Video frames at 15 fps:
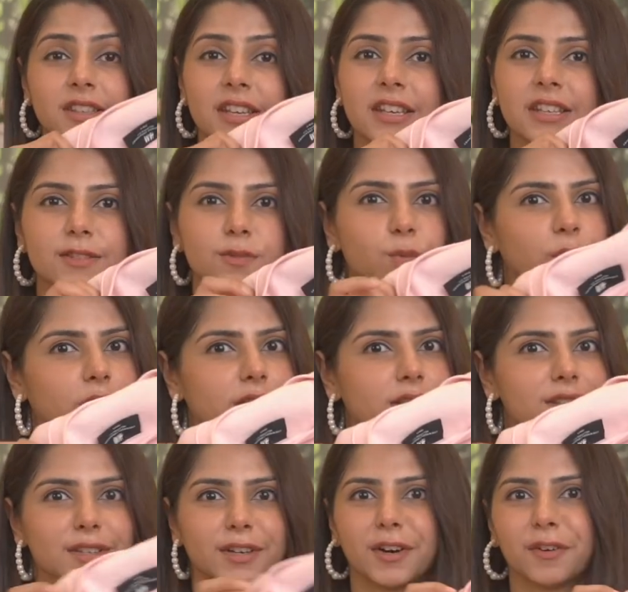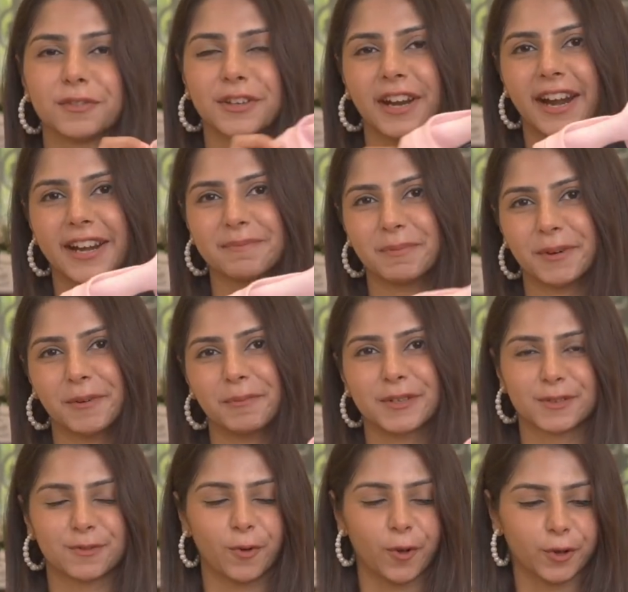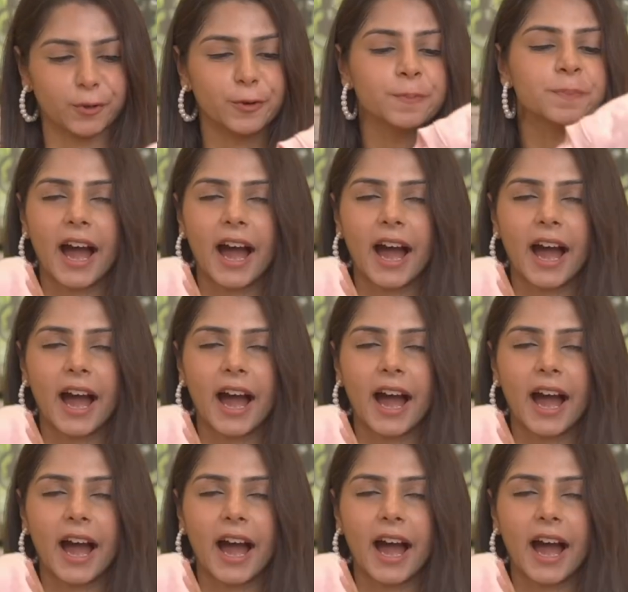these will serve the right purpose for you.